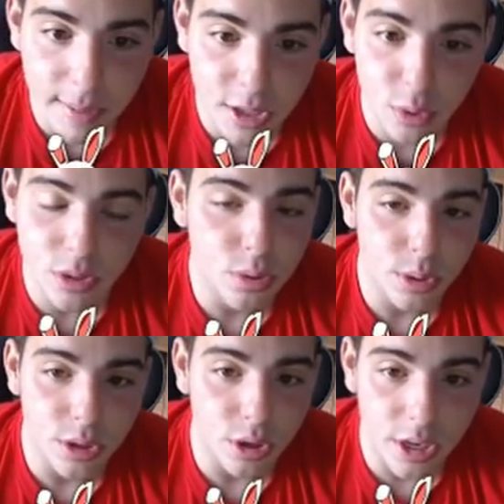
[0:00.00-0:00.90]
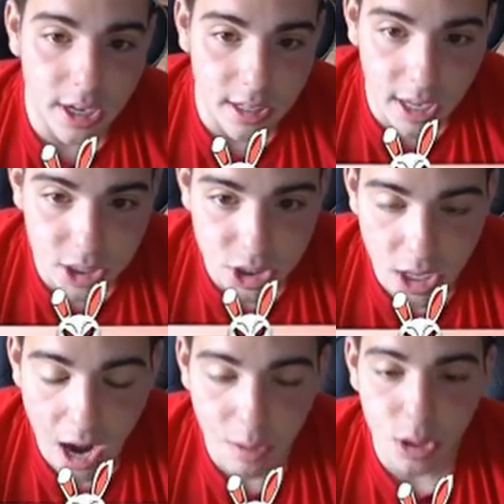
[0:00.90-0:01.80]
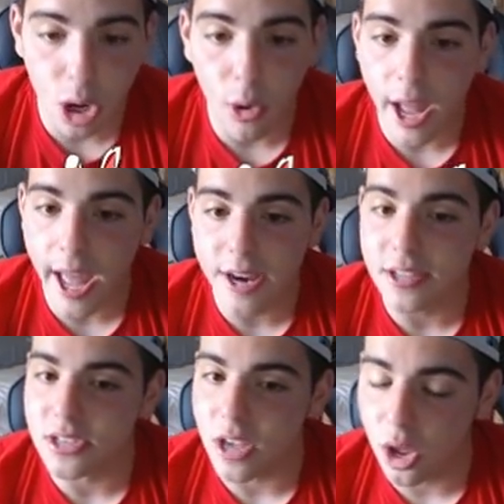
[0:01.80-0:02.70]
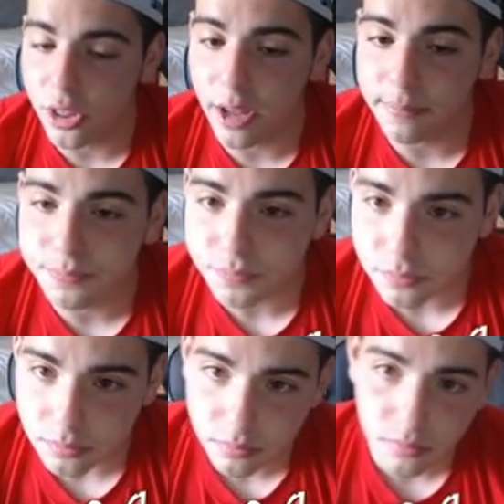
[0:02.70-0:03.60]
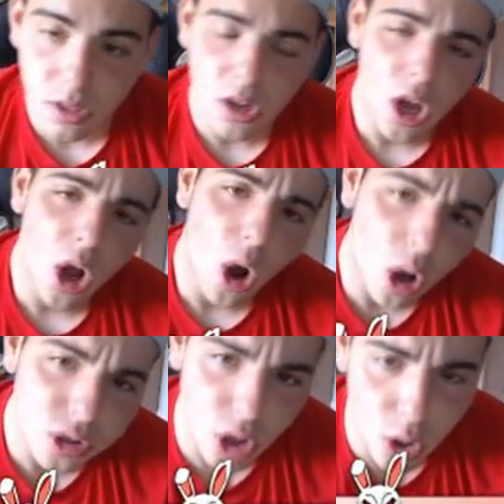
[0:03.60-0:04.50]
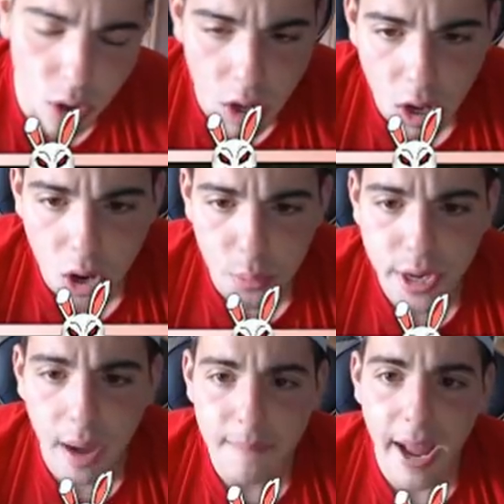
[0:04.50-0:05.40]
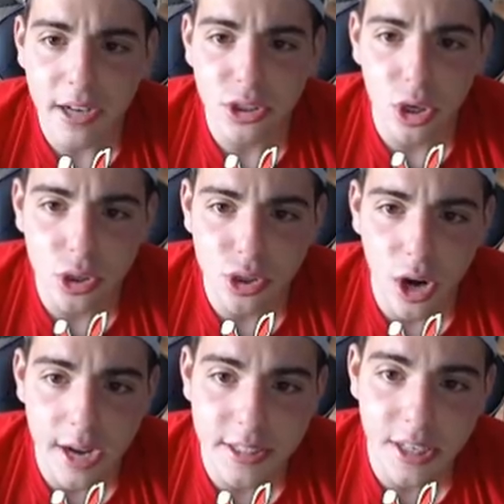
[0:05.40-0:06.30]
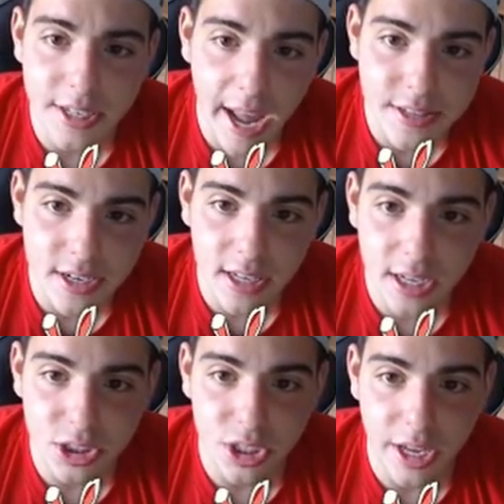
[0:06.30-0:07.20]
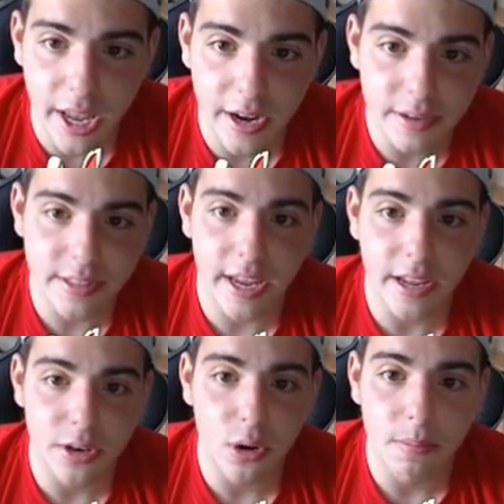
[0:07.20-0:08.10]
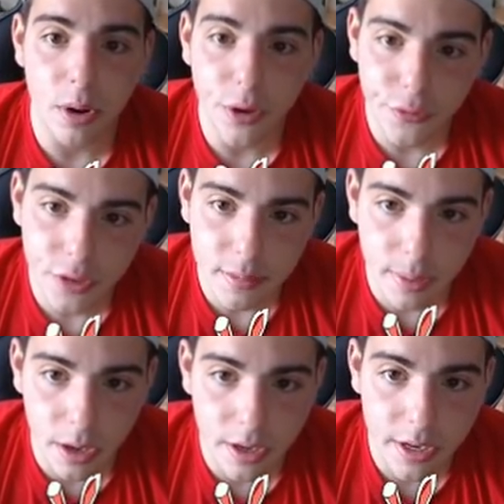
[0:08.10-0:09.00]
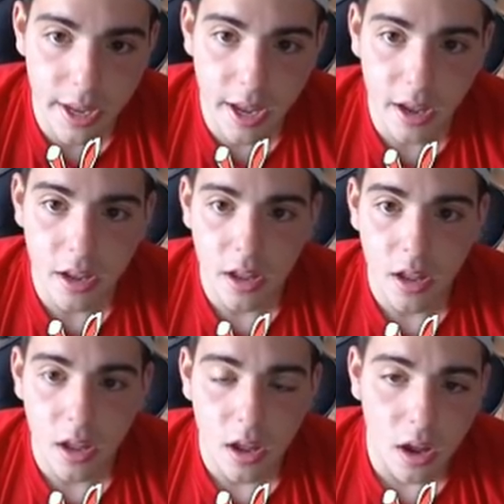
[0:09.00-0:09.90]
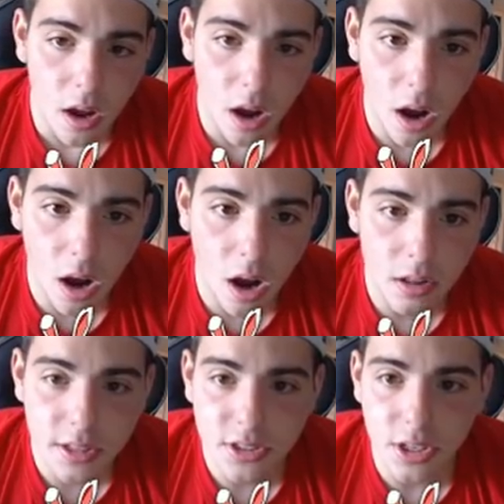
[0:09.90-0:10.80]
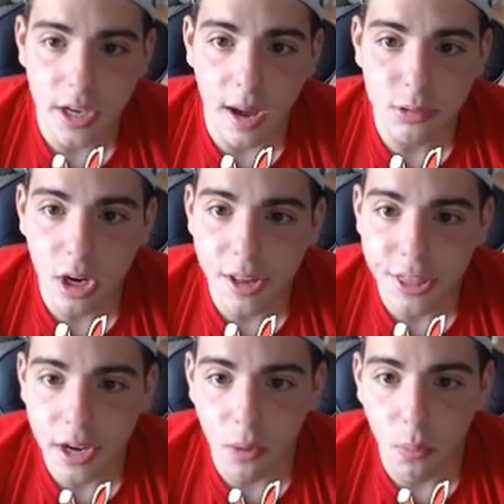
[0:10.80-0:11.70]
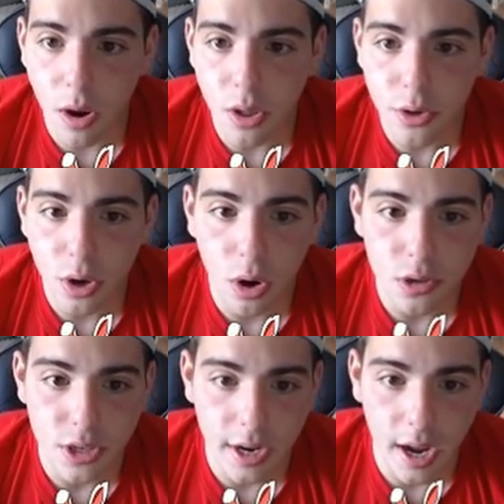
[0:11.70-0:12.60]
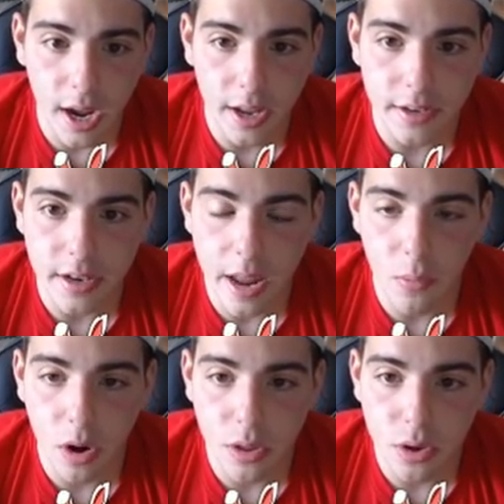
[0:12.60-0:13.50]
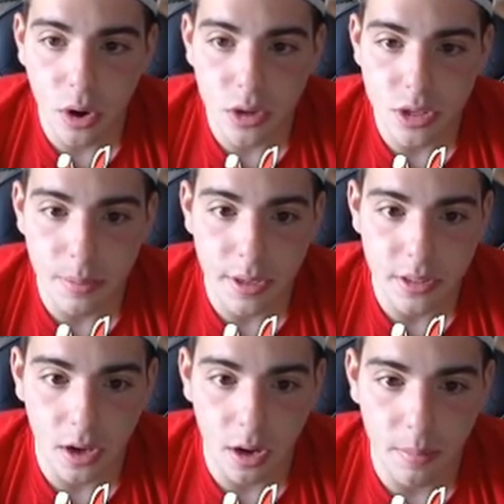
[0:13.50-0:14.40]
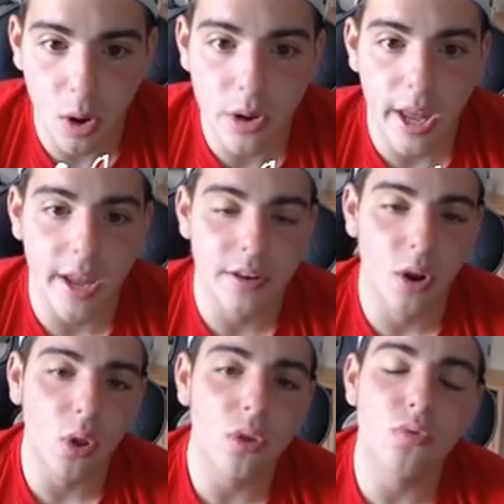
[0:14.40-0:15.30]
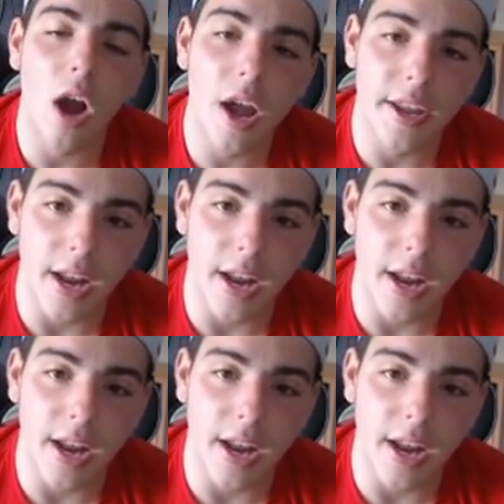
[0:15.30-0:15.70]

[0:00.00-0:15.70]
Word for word: and you didn't do the third inning collection, I will go ahead and sell them. Also, we got Max Scherzer. I did the Nats collection to get Daniel Murphy, but yeah. Uh, let's see. I'm trying to think of what other cards I got and what other cards I picked up. Okay, Nolan Ryan.